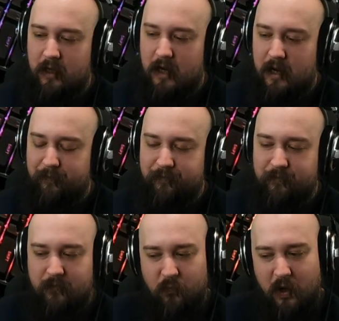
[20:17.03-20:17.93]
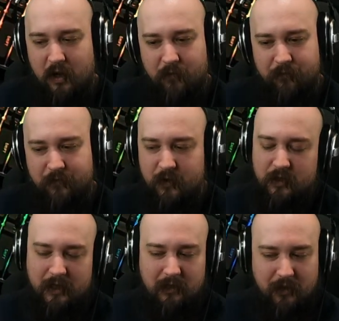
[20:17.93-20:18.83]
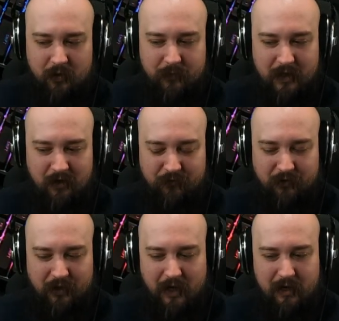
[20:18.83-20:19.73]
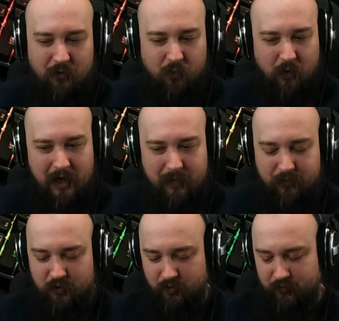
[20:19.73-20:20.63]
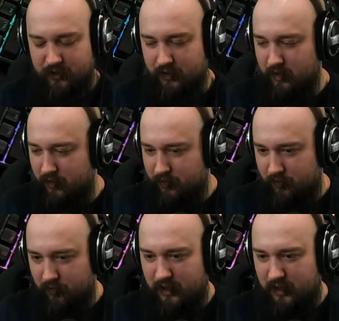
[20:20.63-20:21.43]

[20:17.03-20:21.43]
well, there's like a little bit of like grape juice in there too.